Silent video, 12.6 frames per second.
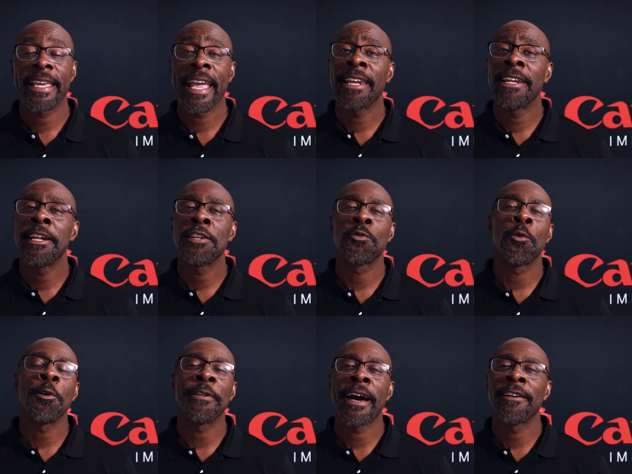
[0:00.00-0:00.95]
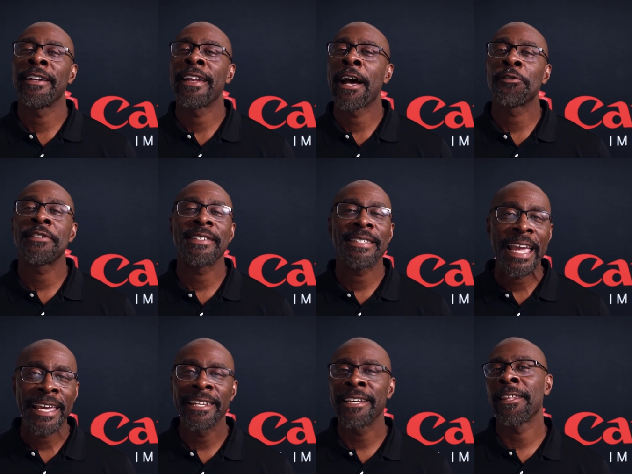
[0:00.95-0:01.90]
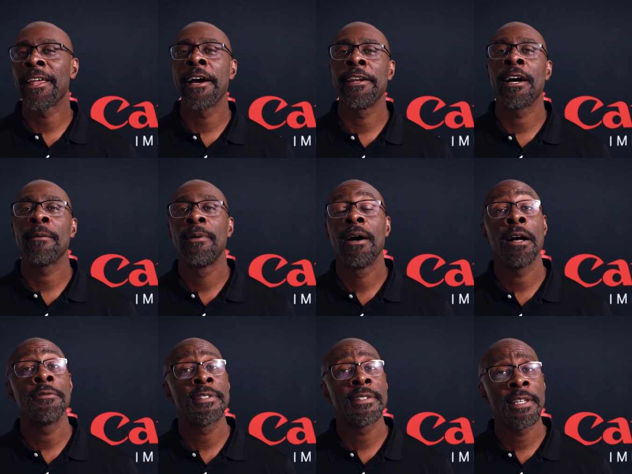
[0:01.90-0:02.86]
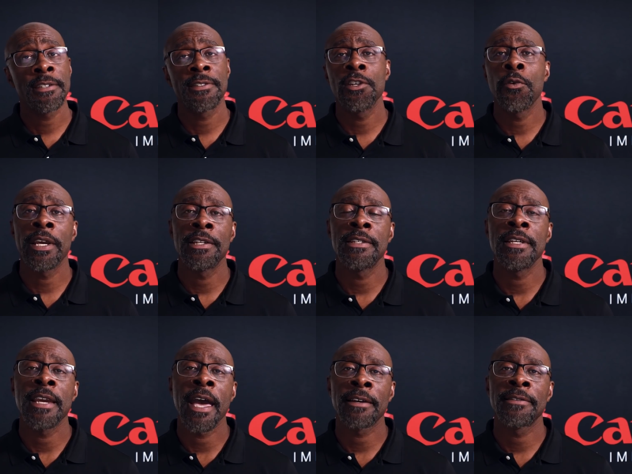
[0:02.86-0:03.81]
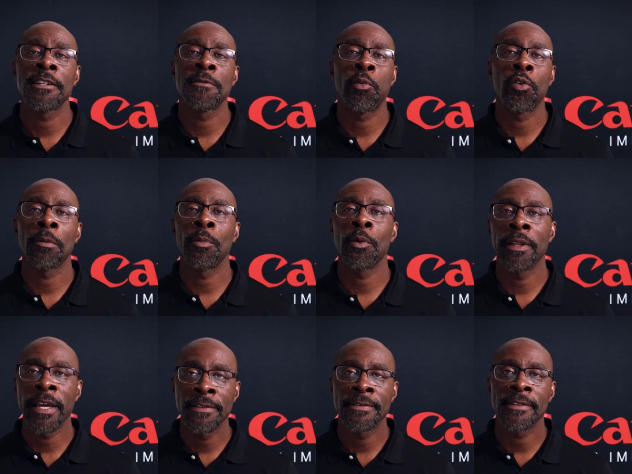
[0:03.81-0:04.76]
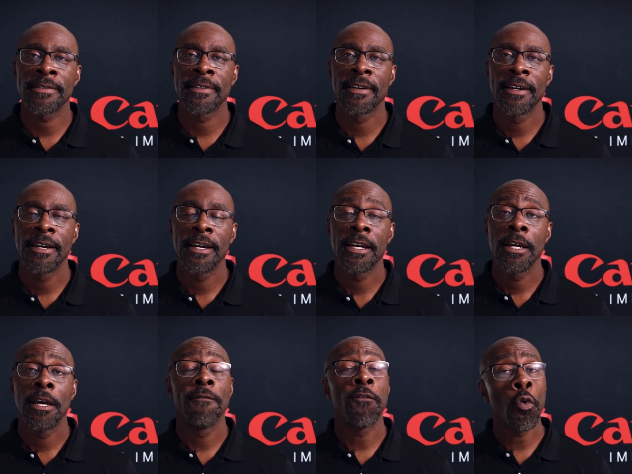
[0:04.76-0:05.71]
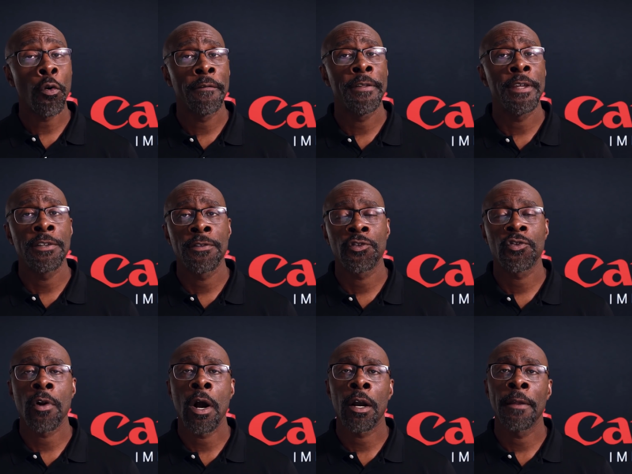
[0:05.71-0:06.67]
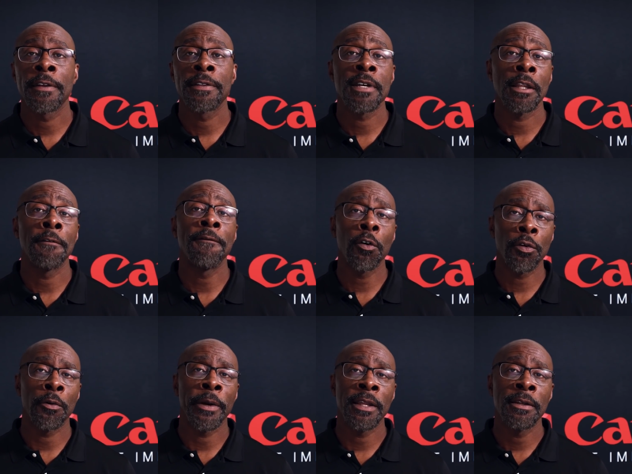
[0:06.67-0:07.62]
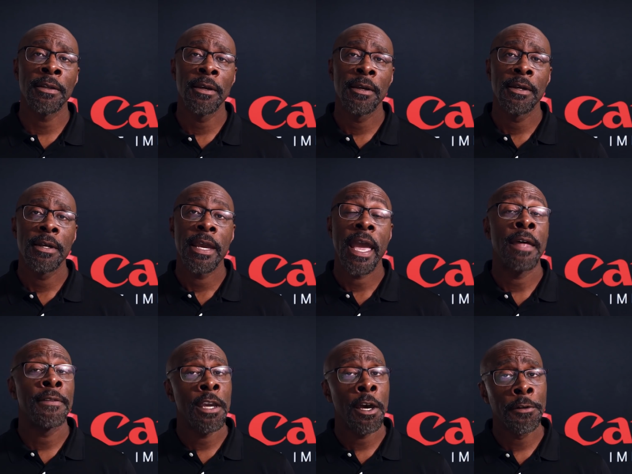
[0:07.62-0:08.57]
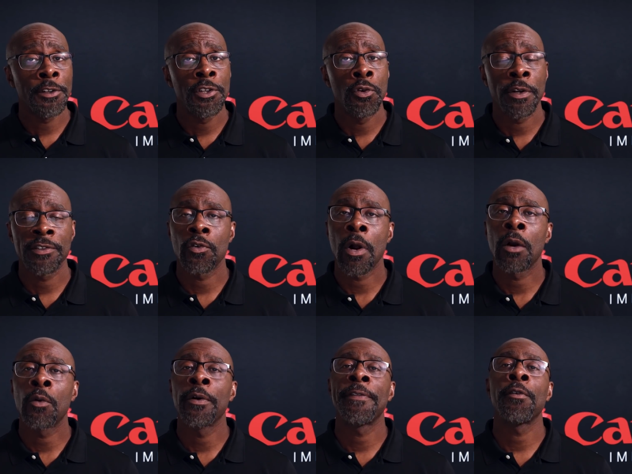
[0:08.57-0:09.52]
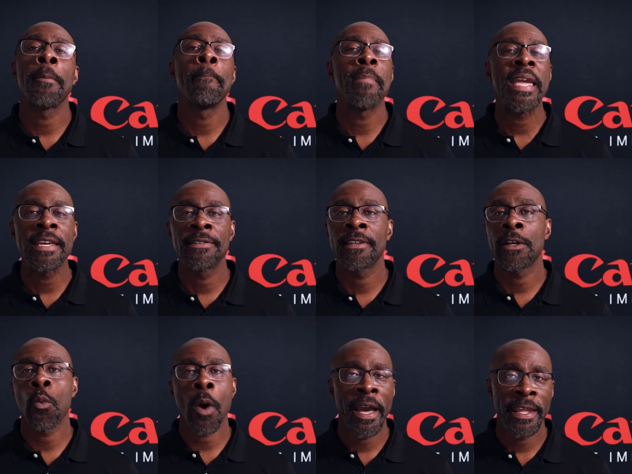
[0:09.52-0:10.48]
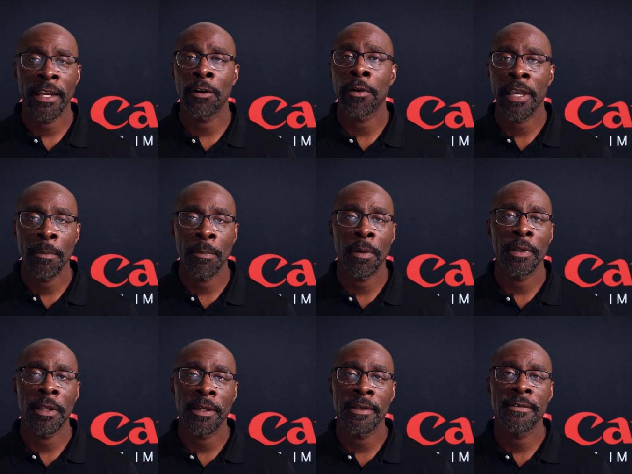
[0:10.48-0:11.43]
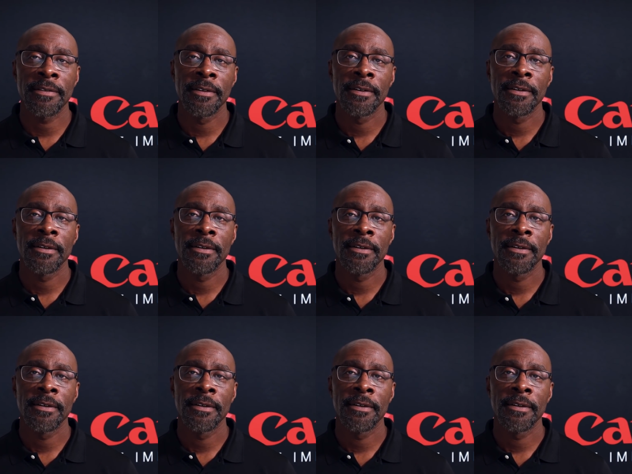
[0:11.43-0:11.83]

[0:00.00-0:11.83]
Canon has rolled out an outstanding lineup of 6 UHD XS portable lenses. 4 of these are strong on the telephoto end, and the other 2 are strong with their amazing wide-angle capabilities.